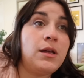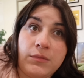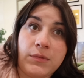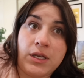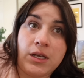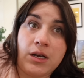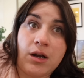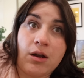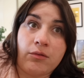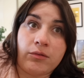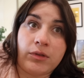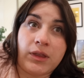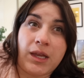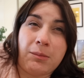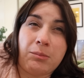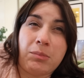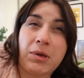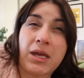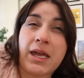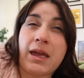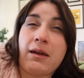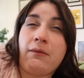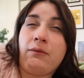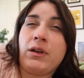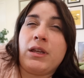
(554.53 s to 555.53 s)
You know, they
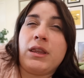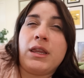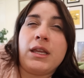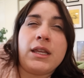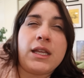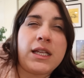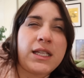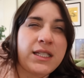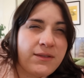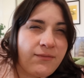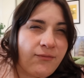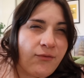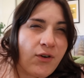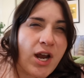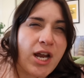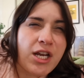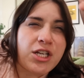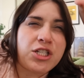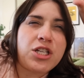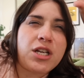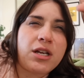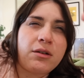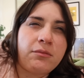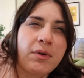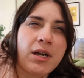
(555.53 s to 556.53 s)
pick everything that's
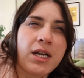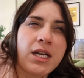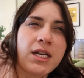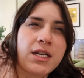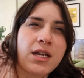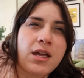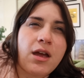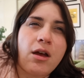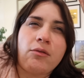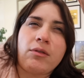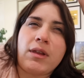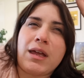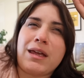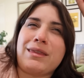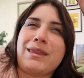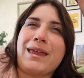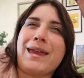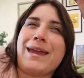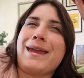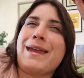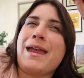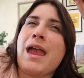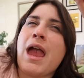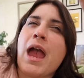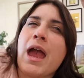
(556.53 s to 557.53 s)
fresh and ready to go. Like they
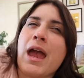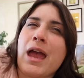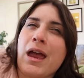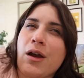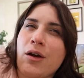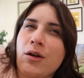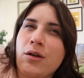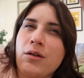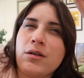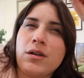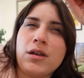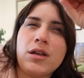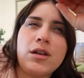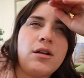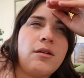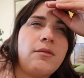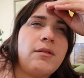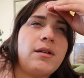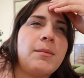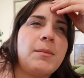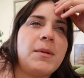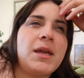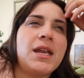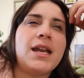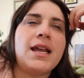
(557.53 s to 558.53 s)
care, you know
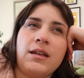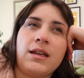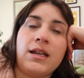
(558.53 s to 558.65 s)
what I mean?